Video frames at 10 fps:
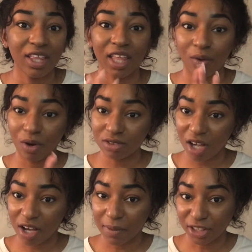they won't
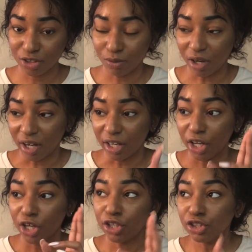talk about you, one.
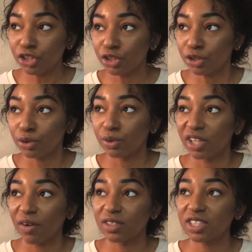Two,
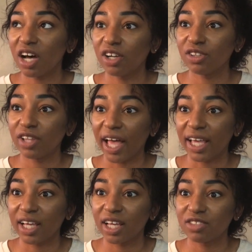they will tell you,
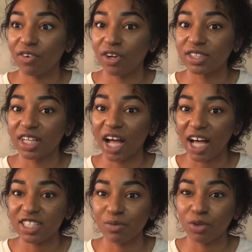like, as far as the
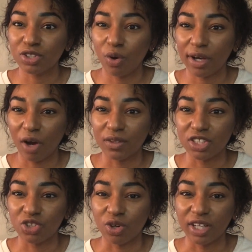gossip, what's going on with the
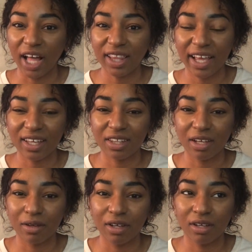store. Not, like,
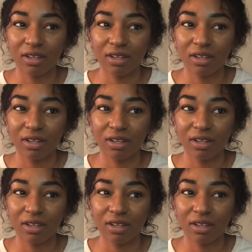the